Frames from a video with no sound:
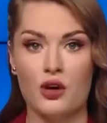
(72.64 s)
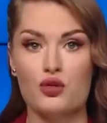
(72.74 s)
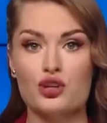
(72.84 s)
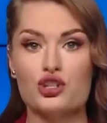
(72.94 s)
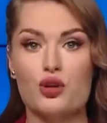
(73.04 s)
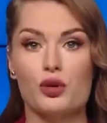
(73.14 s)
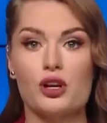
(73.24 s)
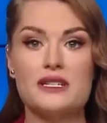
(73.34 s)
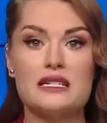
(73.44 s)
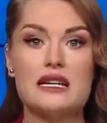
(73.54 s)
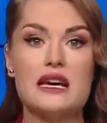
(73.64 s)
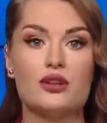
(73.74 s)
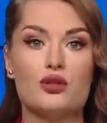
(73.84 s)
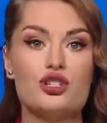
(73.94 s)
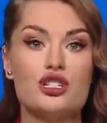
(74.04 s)
It was loud last night
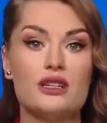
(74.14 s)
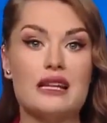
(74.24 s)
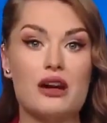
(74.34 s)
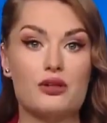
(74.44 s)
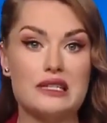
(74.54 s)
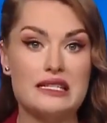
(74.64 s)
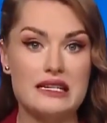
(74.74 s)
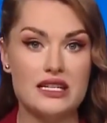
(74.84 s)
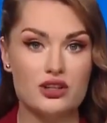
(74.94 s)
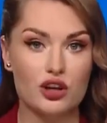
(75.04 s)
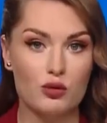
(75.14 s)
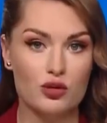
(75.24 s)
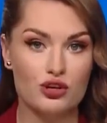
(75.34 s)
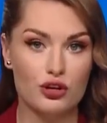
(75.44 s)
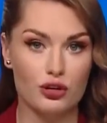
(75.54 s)
on the Russian Black Sea
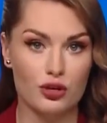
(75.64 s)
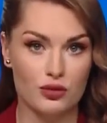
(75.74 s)
coast